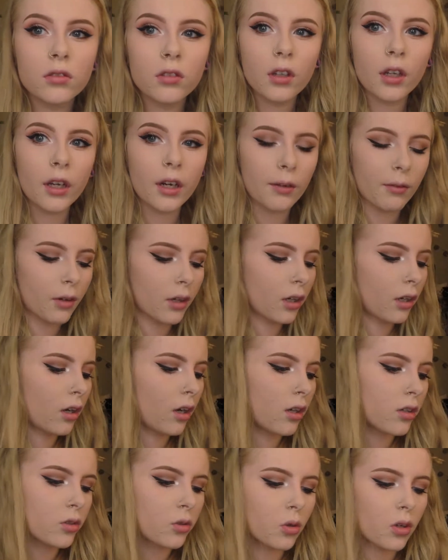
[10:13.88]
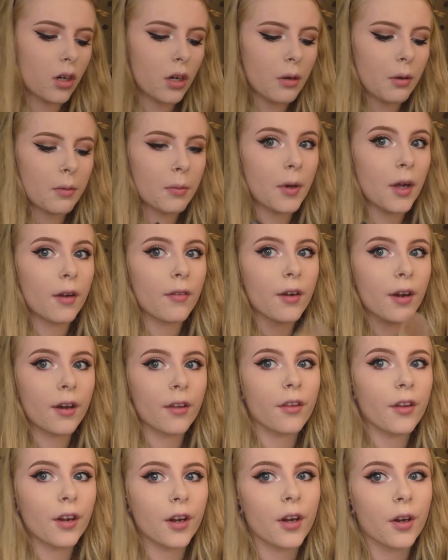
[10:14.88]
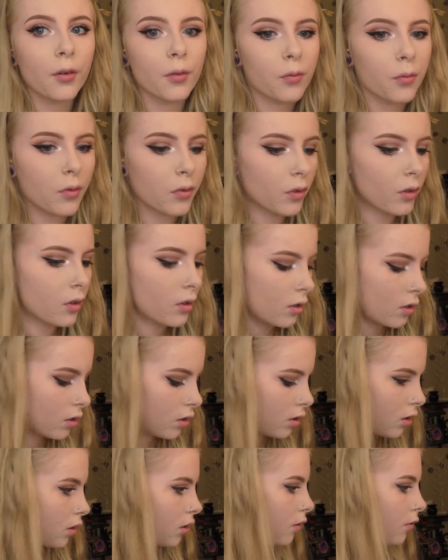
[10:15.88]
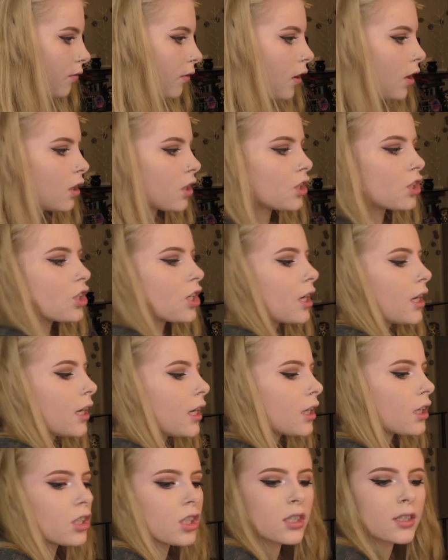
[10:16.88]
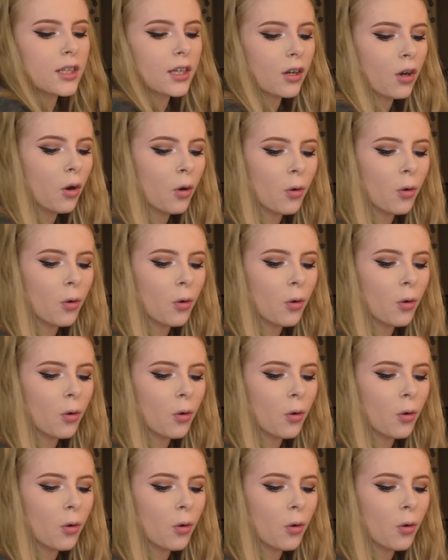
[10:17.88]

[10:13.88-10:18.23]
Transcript: And I'm going to contour with my regular fawn shade, just like